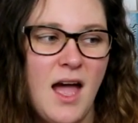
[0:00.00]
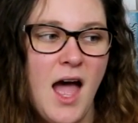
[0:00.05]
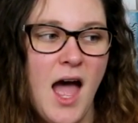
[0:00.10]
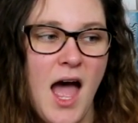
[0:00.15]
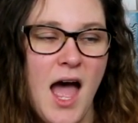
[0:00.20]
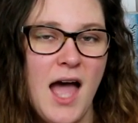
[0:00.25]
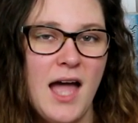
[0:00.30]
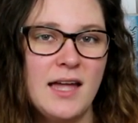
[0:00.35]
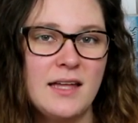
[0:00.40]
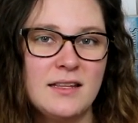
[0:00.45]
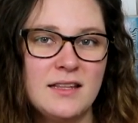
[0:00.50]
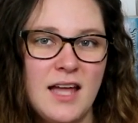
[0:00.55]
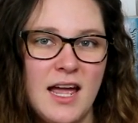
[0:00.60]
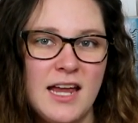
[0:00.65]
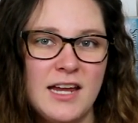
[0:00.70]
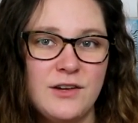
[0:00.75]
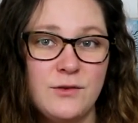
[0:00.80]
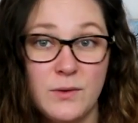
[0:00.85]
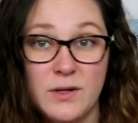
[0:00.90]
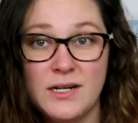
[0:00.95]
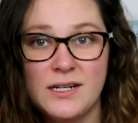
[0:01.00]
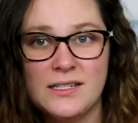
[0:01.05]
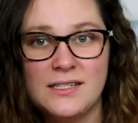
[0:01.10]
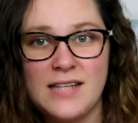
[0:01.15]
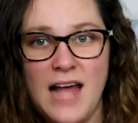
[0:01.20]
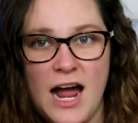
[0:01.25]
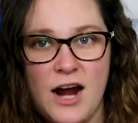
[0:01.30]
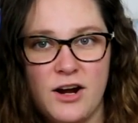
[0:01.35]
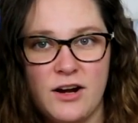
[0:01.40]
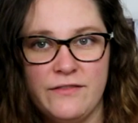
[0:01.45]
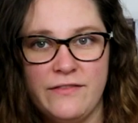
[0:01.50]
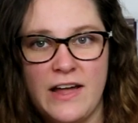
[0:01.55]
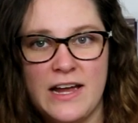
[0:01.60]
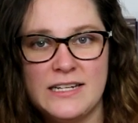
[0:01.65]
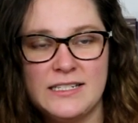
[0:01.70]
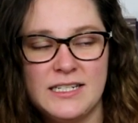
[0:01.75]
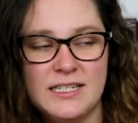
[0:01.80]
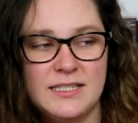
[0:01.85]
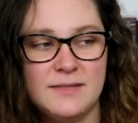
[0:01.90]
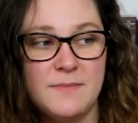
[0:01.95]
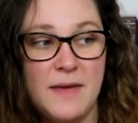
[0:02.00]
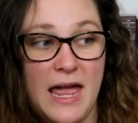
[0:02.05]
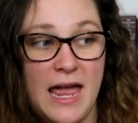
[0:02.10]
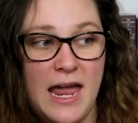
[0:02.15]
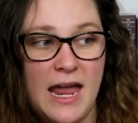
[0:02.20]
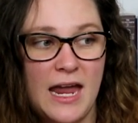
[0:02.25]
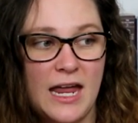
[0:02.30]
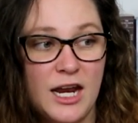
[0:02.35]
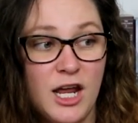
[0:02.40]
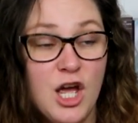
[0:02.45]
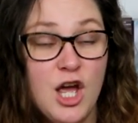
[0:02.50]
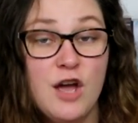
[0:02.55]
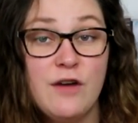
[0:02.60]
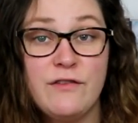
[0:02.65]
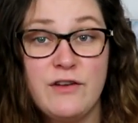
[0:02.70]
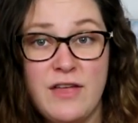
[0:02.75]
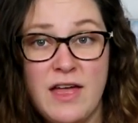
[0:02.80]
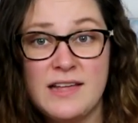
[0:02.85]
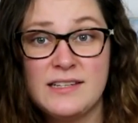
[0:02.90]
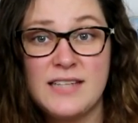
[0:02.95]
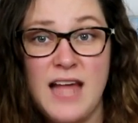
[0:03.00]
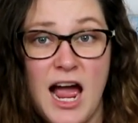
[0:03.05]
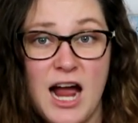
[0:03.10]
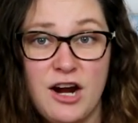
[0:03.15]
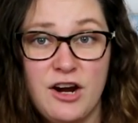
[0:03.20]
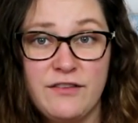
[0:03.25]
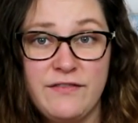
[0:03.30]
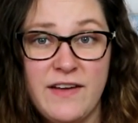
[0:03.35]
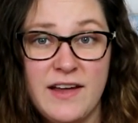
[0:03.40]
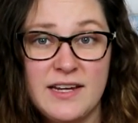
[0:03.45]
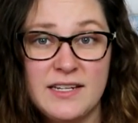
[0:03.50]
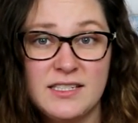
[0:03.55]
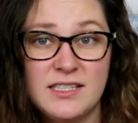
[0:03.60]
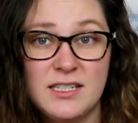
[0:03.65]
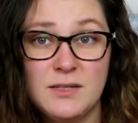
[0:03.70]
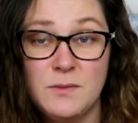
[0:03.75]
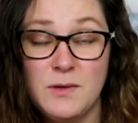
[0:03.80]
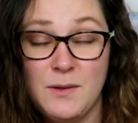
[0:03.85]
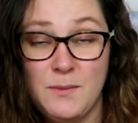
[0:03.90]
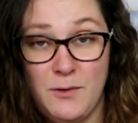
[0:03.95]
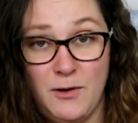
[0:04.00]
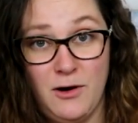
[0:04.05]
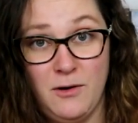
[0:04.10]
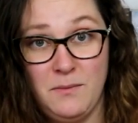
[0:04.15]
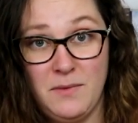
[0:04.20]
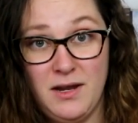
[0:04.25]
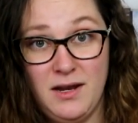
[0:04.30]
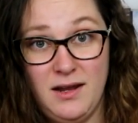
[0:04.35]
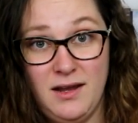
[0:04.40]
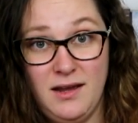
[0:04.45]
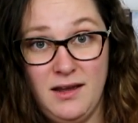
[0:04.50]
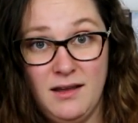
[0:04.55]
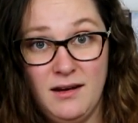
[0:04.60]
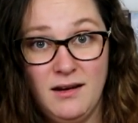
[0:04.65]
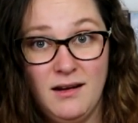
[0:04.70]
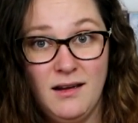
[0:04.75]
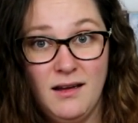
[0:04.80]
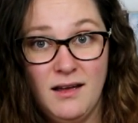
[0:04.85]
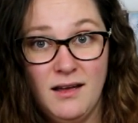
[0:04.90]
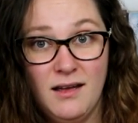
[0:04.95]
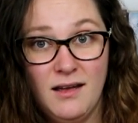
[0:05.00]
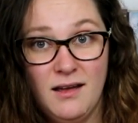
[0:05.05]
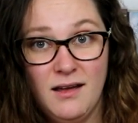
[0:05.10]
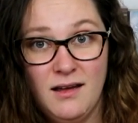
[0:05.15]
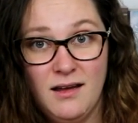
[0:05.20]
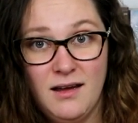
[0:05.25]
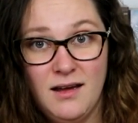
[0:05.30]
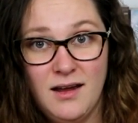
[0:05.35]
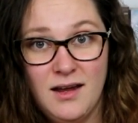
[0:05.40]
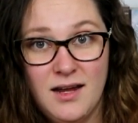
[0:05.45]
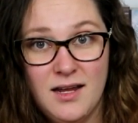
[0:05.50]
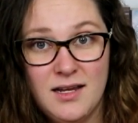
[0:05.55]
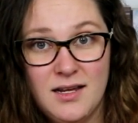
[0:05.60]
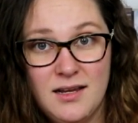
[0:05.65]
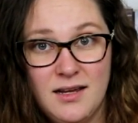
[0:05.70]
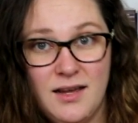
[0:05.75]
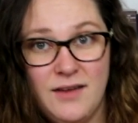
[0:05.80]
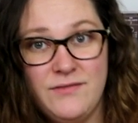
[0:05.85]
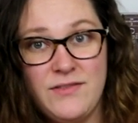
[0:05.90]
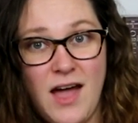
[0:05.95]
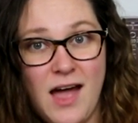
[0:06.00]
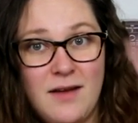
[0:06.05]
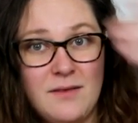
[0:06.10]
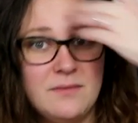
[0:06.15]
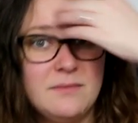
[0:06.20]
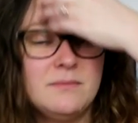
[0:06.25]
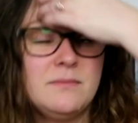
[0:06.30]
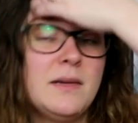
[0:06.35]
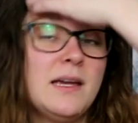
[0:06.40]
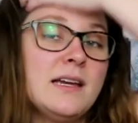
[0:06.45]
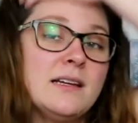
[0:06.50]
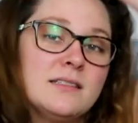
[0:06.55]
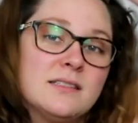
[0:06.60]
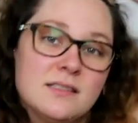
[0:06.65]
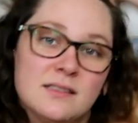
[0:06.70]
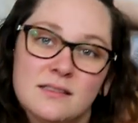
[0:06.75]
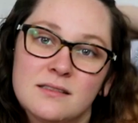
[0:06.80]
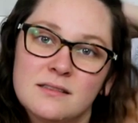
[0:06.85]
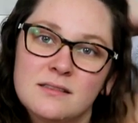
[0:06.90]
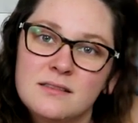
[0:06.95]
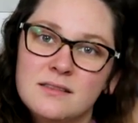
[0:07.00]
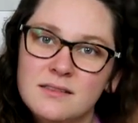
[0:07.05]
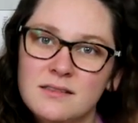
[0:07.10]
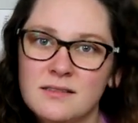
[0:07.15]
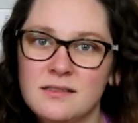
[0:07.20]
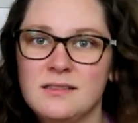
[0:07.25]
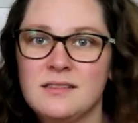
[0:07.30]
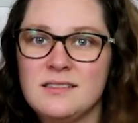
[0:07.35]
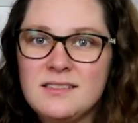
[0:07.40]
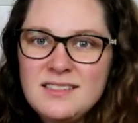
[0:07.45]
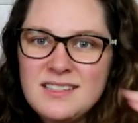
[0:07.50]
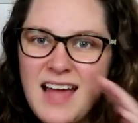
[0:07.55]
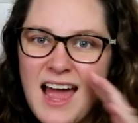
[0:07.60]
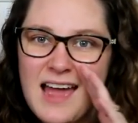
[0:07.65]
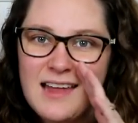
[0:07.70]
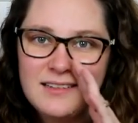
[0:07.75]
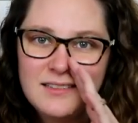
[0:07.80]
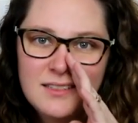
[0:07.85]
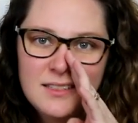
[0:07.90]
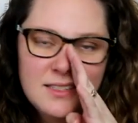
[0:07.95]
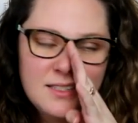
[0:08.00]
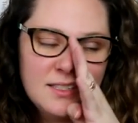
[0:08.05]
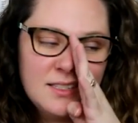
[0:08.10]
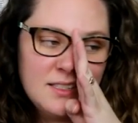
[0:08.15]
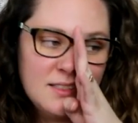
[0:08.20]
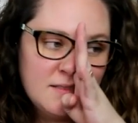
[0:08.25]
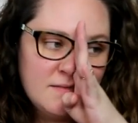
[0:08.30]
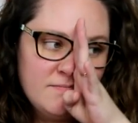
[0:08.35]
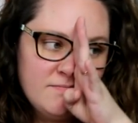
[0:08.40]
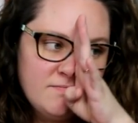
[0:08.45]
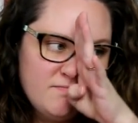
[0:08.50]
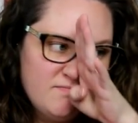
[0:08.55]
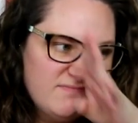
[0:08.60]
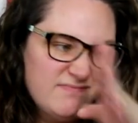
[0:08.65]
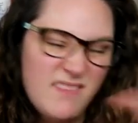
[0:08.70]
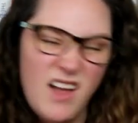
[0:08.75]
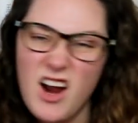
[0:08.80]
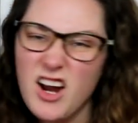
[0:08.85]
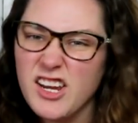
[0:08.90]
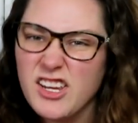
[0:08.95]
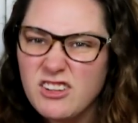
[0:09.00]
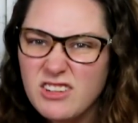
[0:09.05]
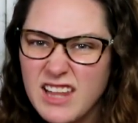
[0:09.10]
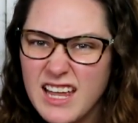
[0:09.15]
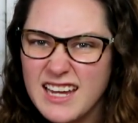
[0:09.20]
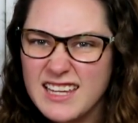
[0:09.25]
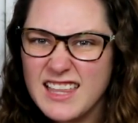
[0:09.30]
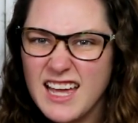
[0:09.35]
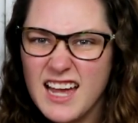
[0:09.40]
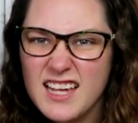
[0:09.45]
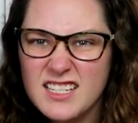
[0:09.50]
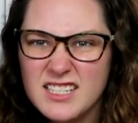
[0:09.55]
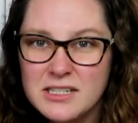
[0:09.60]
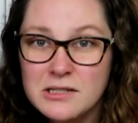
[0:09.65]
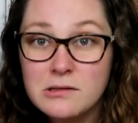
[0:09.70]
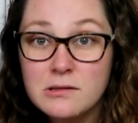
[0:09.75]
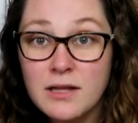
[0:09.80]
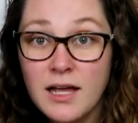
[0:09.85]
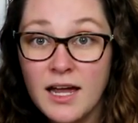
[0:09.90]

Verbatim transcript: I like when a sacrifice is made for that sacrifice to be permanent. If that makes sense. Are you like that too?